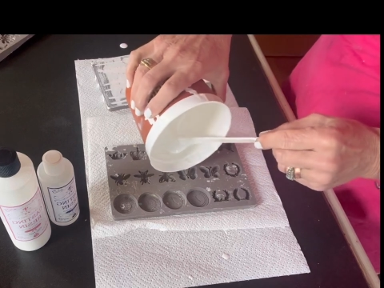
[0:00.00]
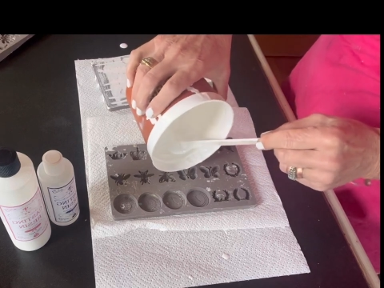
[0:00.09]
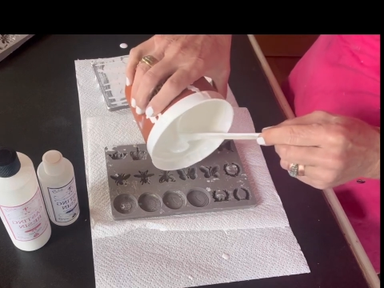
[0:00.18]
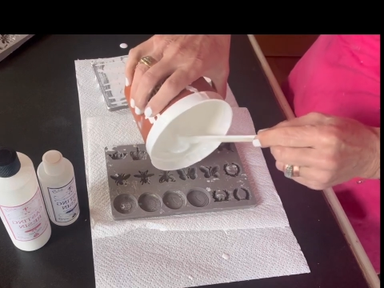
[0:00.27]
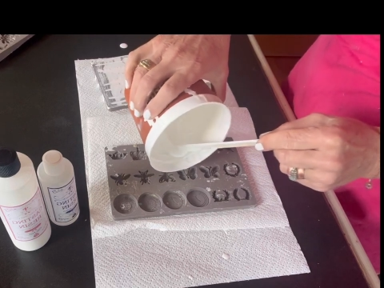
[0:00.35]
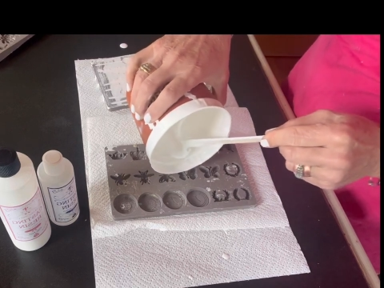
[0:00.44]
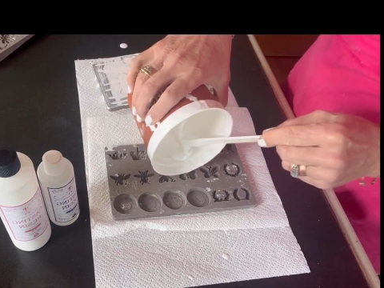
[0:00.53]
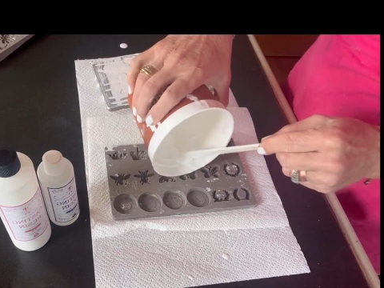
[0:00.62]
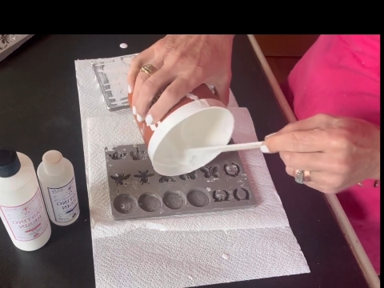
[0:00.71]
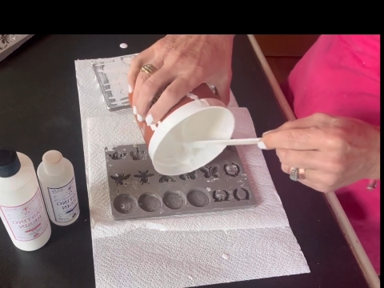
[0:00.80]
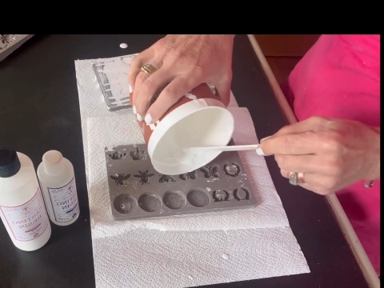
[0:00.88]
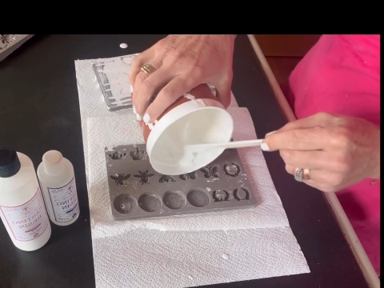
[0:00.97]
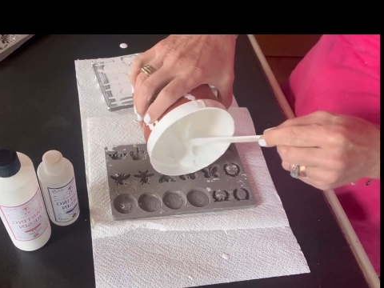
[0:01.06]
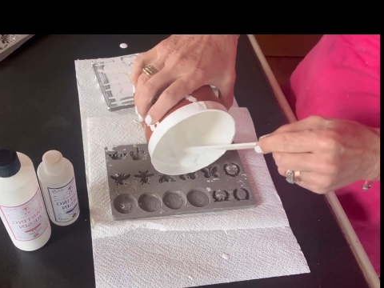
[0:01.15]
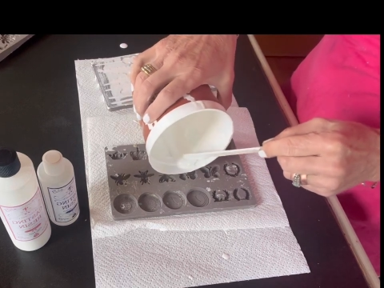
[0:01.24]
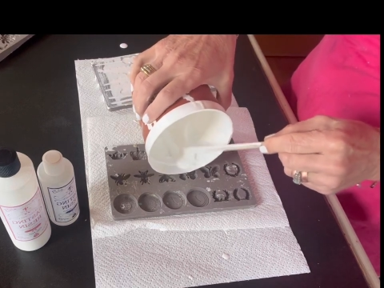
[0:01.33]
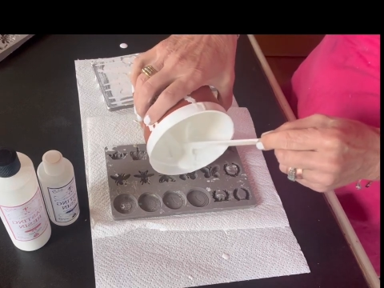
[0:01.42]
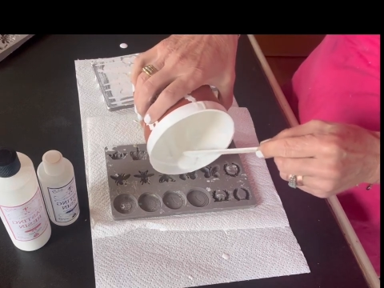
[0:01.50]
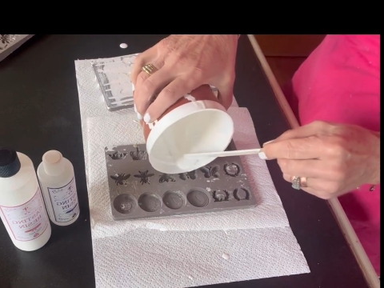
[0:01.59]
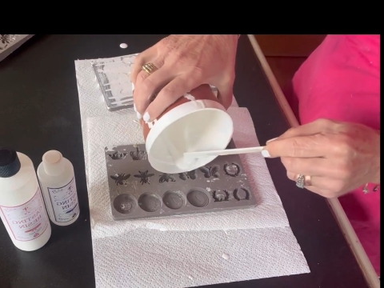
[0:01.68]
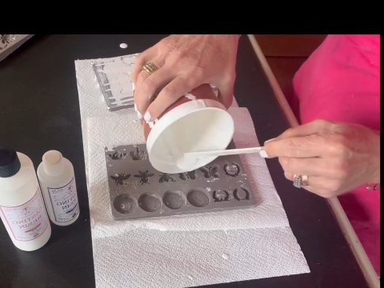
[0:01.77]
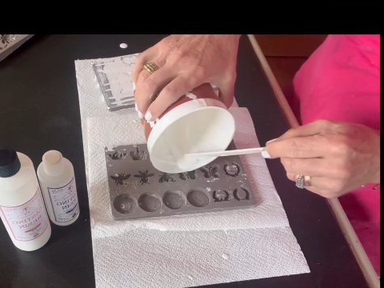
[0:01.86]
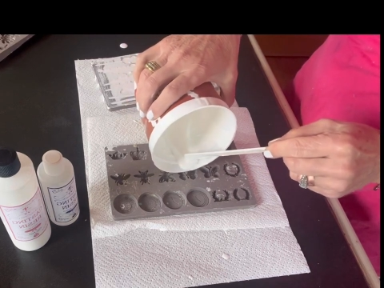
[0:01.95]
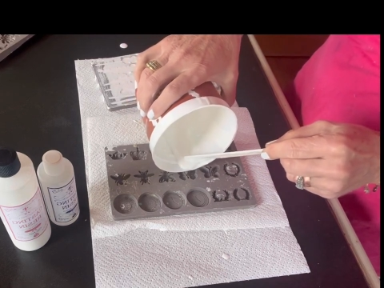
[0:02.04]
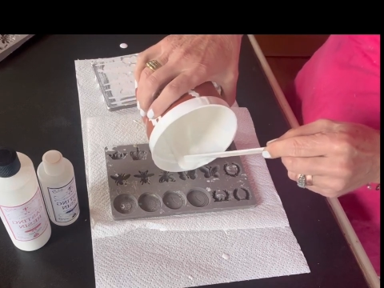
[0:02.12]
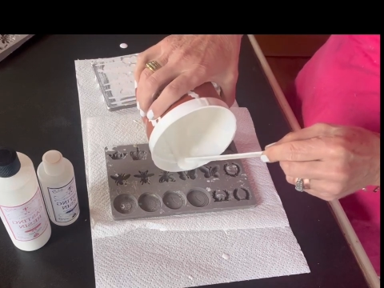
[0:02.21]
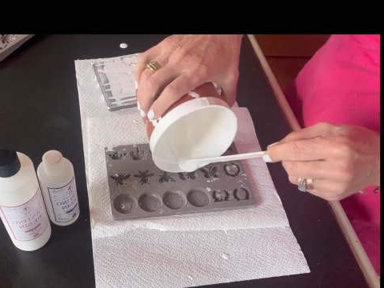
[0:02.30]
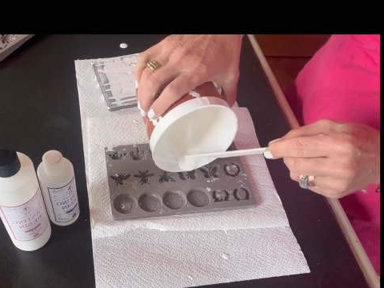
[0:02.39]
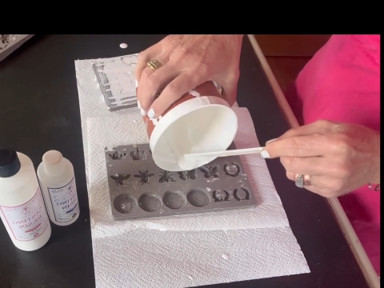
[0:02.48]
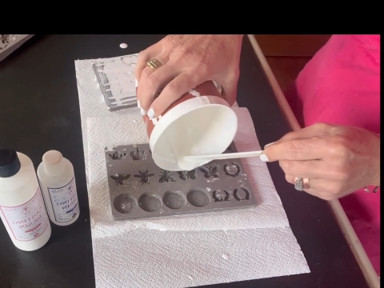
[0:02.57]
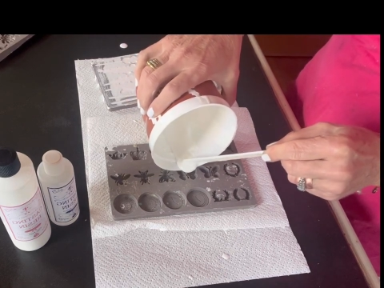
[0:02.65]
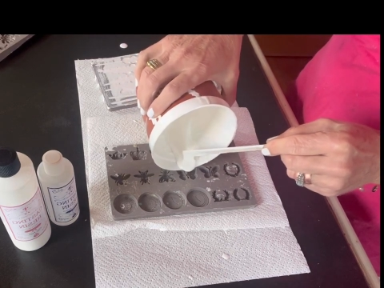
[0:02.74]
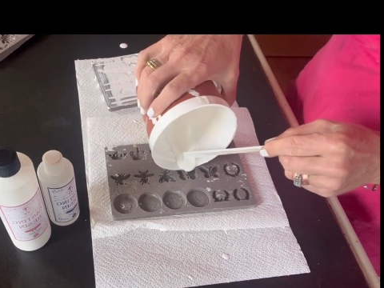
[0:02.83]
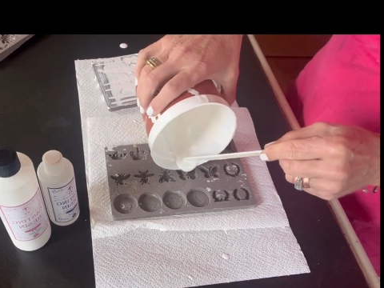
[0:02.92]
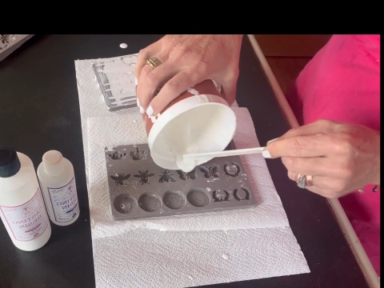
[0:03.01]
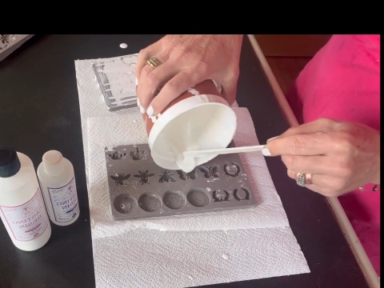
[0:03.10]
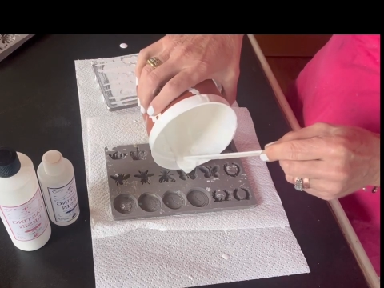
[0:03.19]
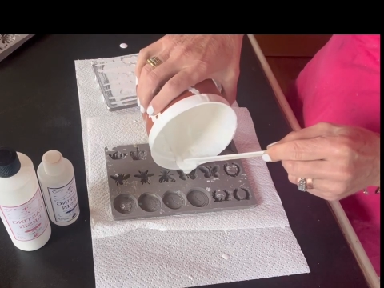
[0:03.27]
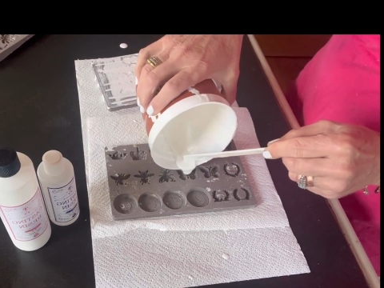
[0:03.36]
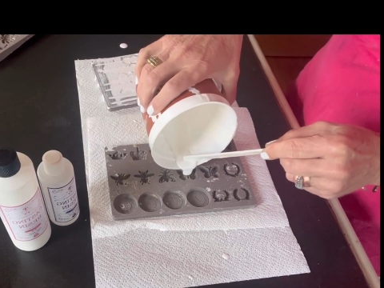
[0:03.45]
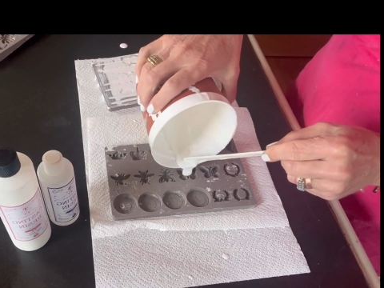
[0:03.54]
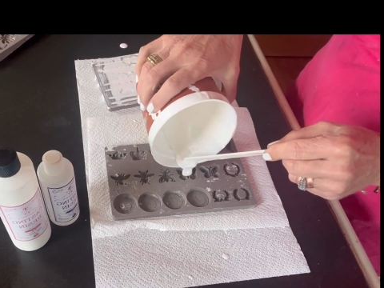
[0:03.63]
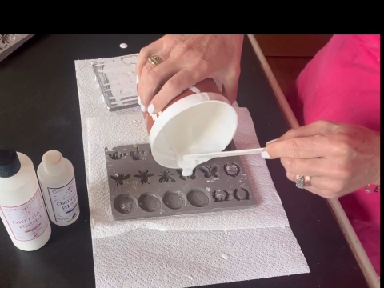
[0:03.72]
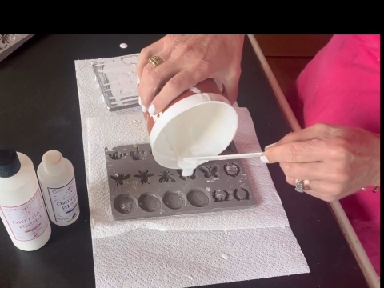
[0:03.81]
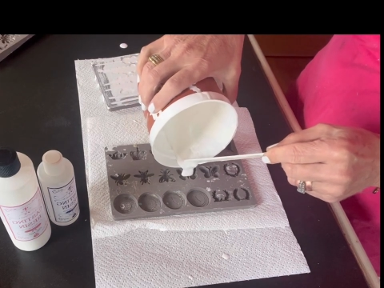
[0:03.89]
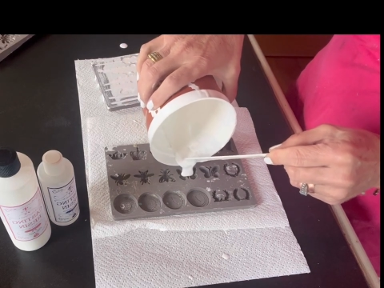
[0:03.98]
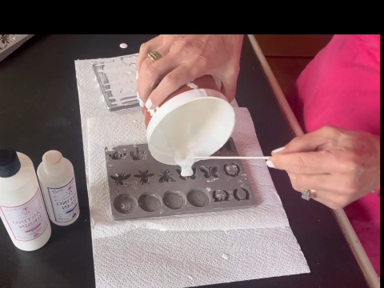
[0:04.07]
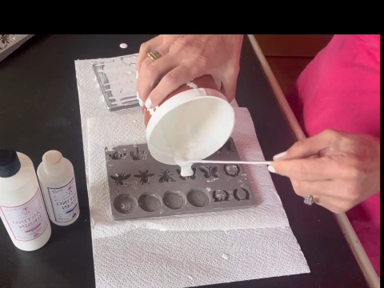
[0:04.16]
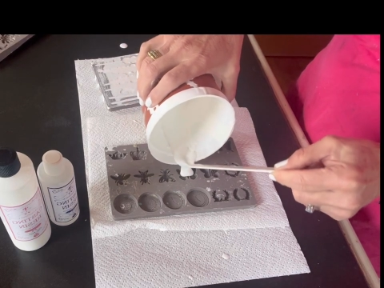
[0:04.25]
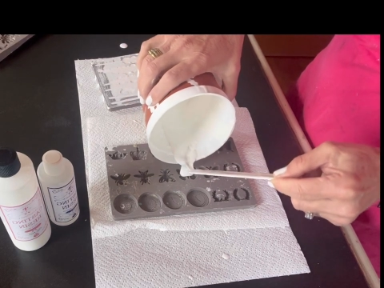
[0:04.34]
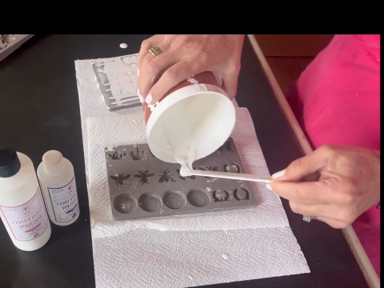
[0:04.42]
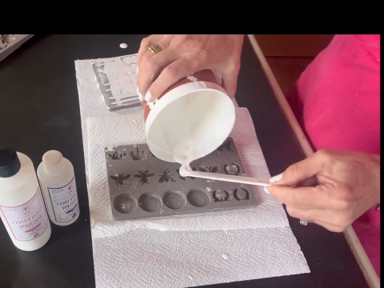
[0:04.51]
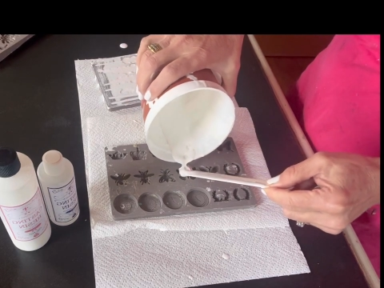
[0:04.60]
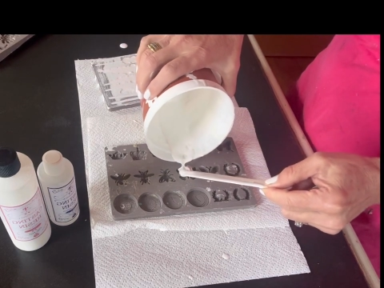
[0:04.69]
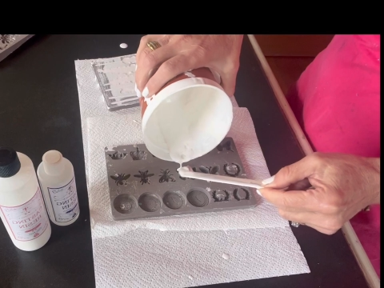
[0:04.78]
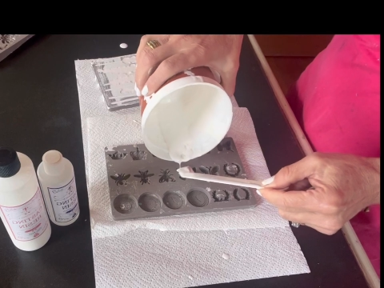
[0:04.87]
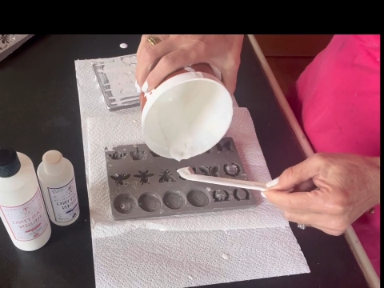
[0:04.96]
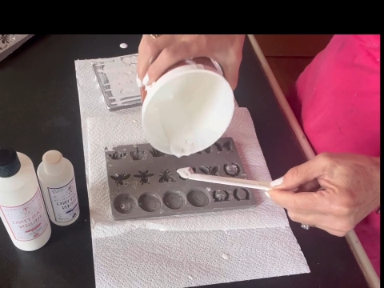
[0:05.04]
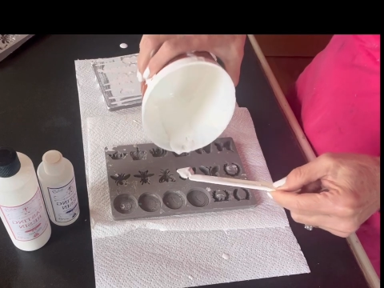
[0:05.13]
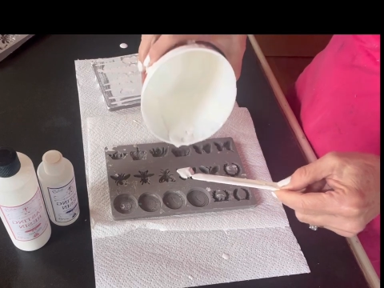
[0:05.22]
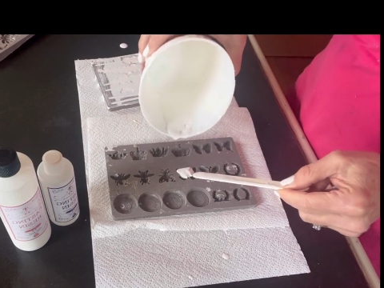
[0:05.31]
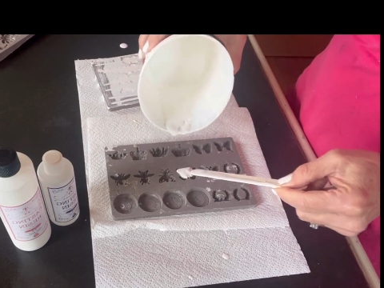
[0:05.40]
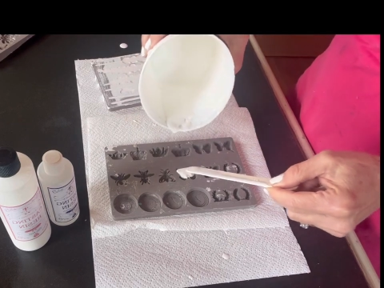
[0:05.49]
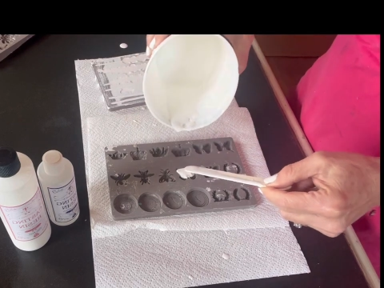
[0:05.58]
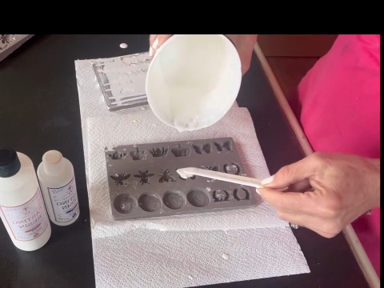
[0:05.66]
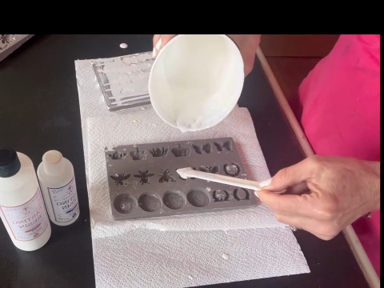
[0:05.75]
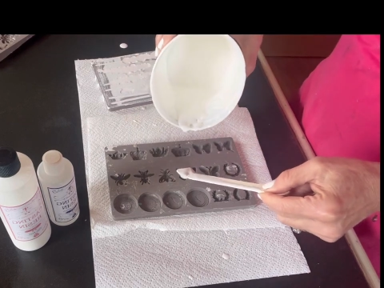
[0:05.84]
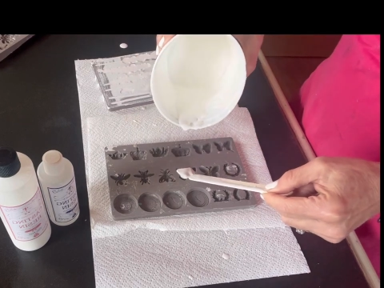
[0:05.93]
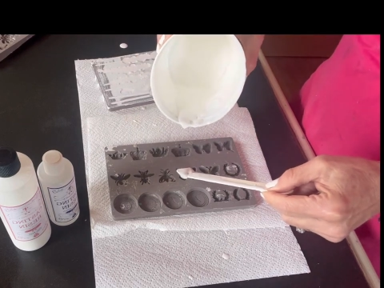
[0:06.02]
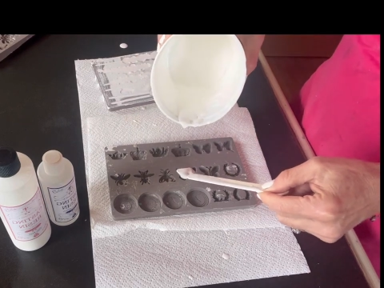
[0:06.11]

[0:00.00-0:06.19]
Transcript: No face is visible, so there are no lips to read.